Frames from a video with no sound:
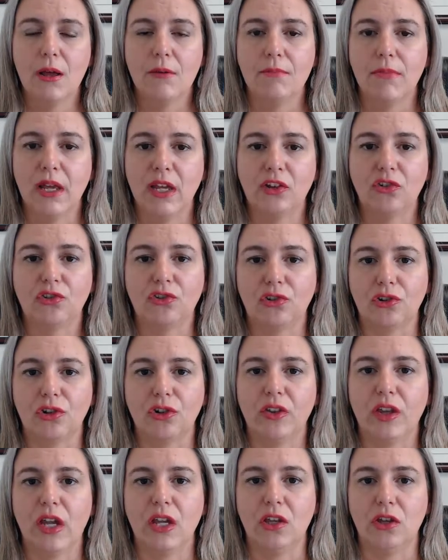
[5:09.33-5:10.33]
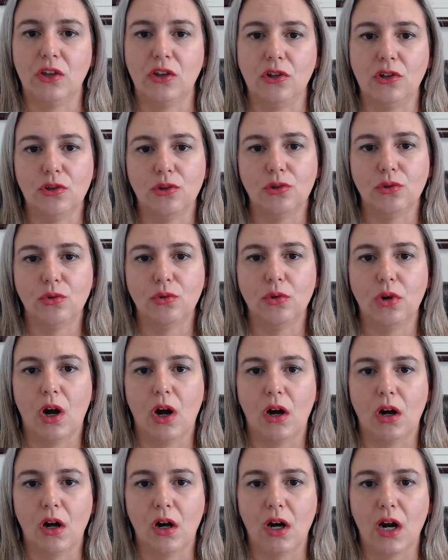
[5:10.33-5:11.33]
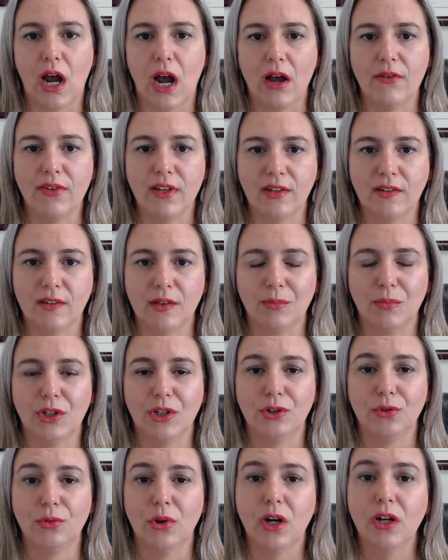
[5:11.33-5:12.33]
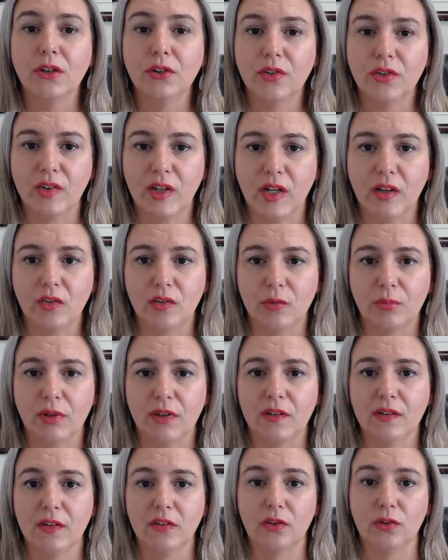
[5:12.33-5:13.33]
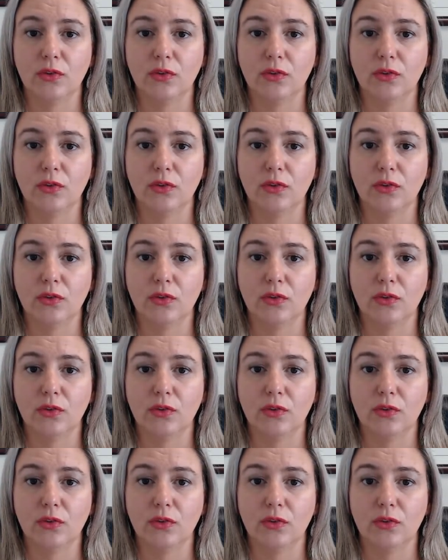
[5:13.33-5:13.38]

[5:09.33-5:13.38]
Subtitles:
Make sure that you are having someone who understands your business,